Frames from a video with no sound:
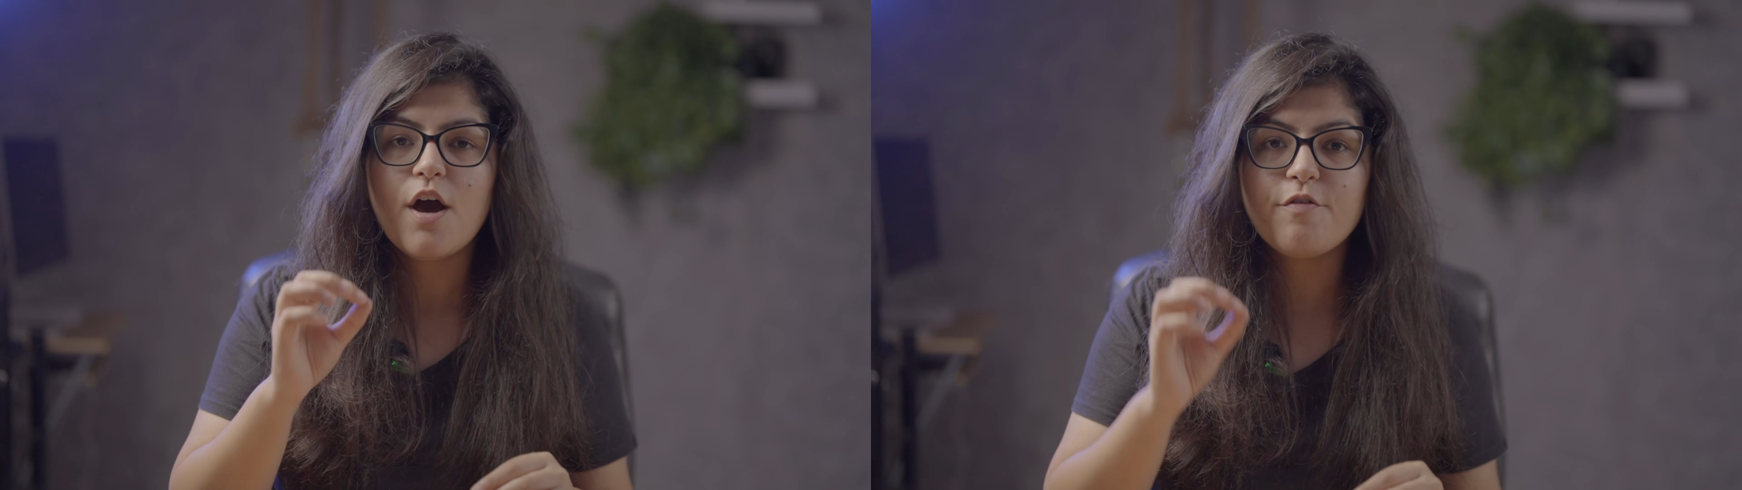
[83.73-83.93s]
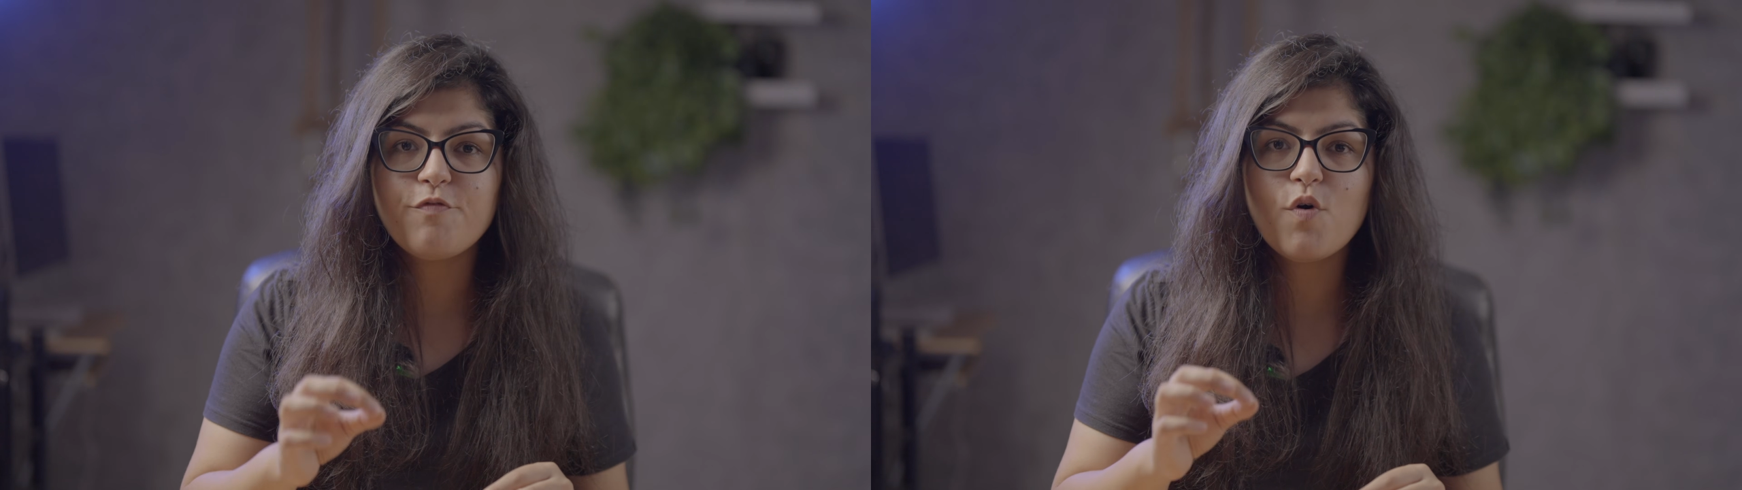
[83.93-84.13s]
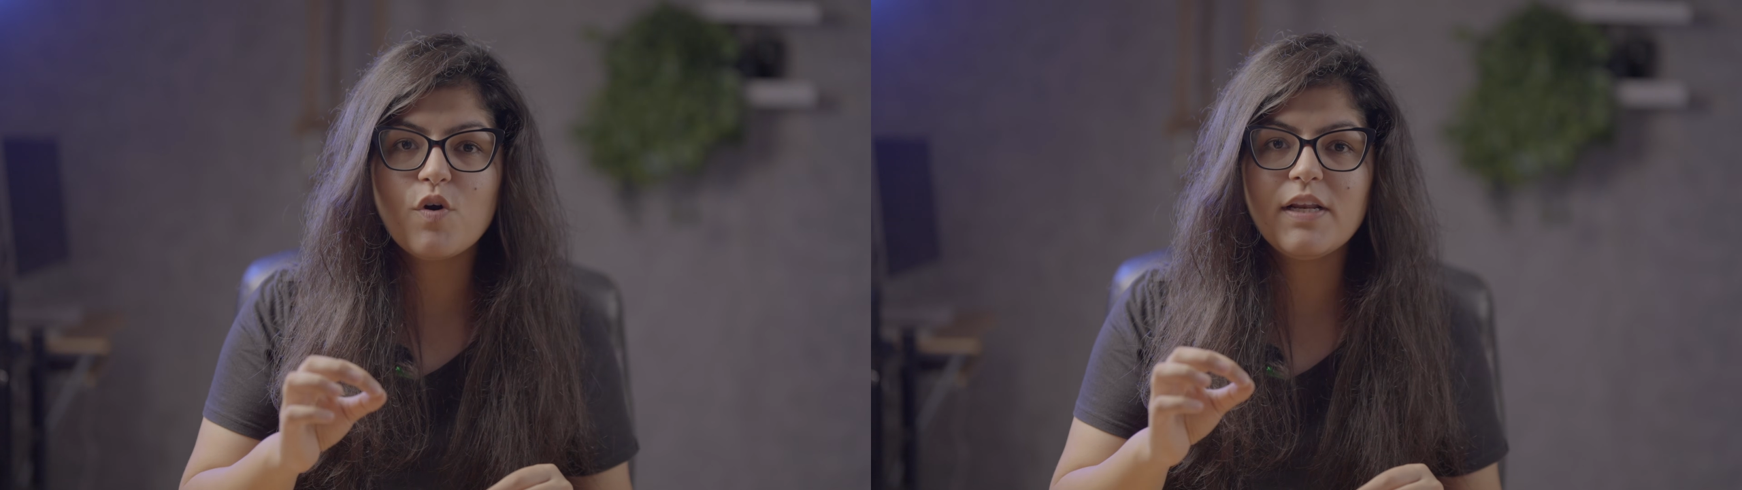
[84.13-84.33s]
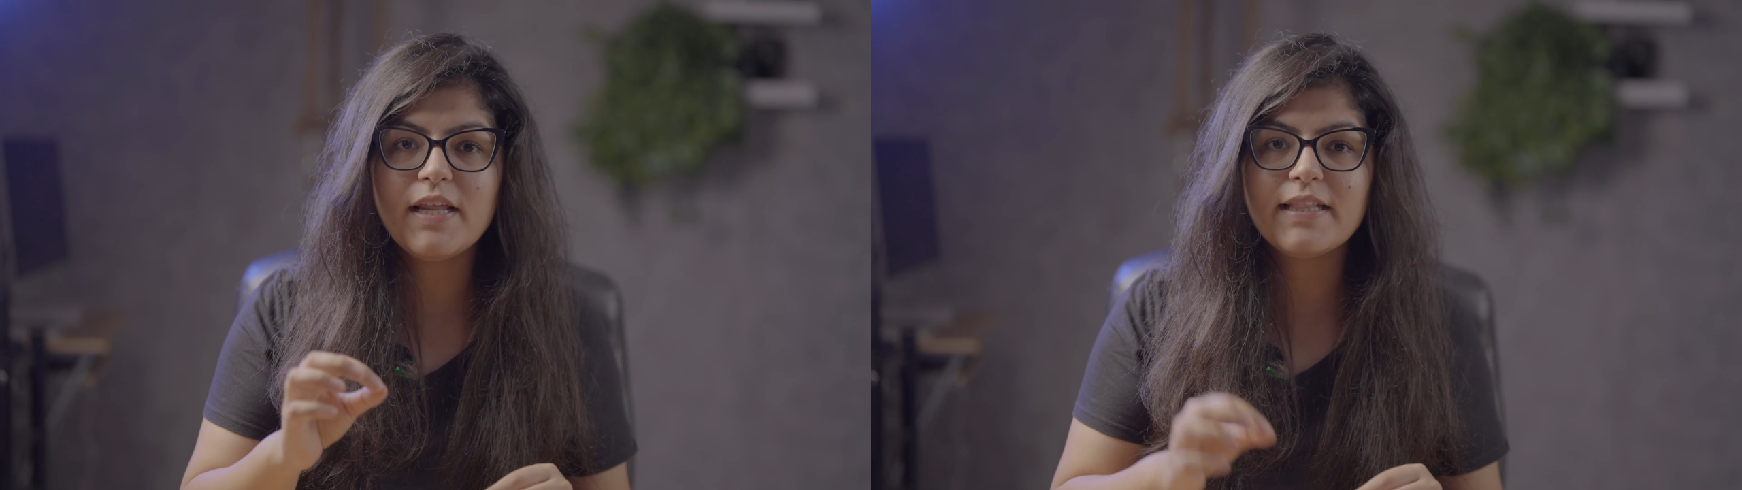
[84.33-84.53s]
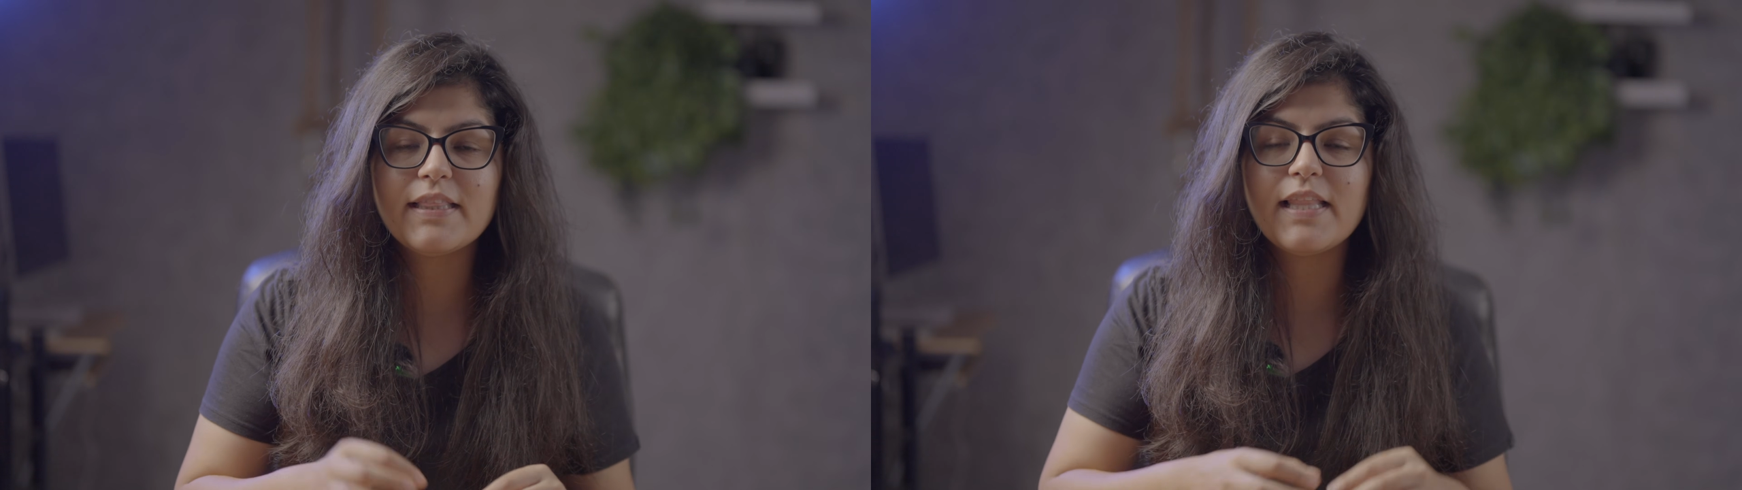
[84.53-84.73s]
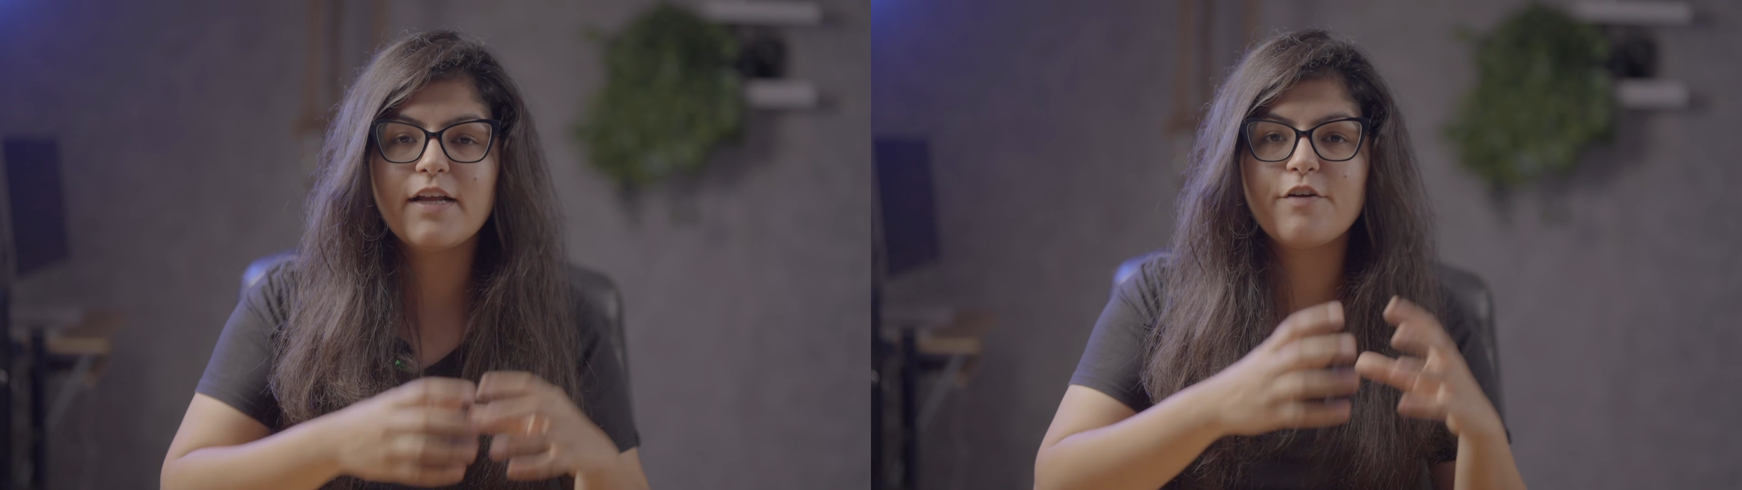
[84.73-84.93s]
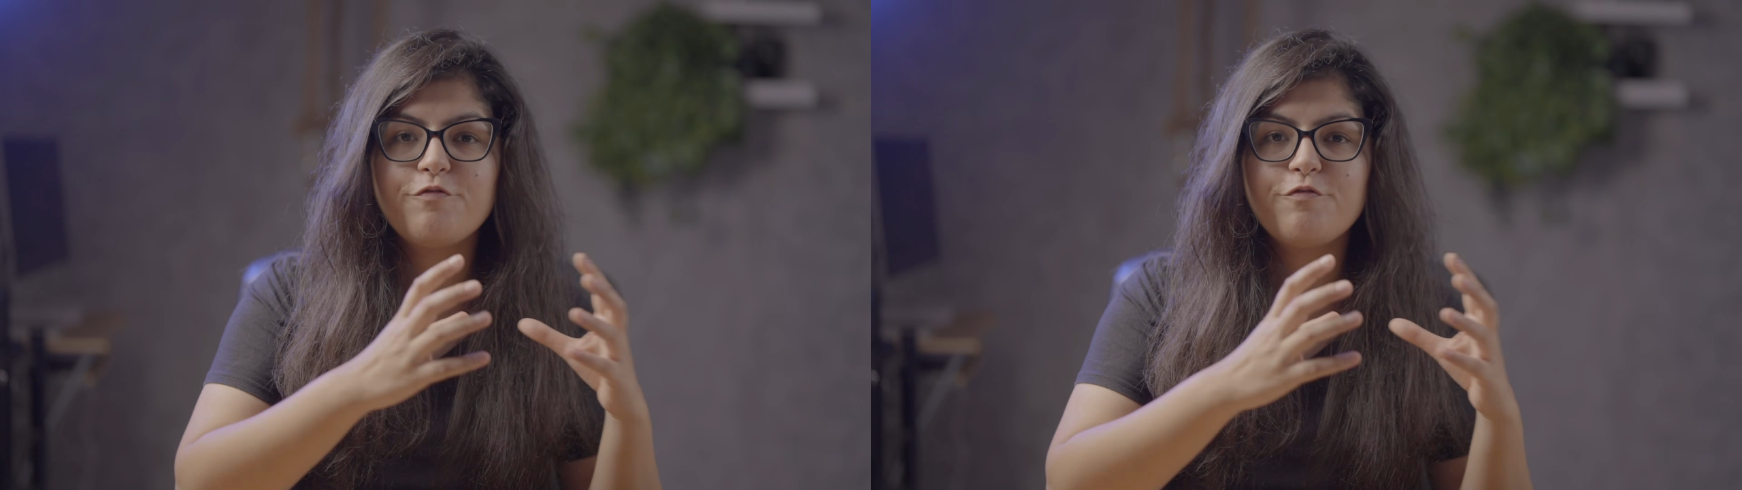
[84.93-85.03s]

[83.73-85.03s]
a focal length like a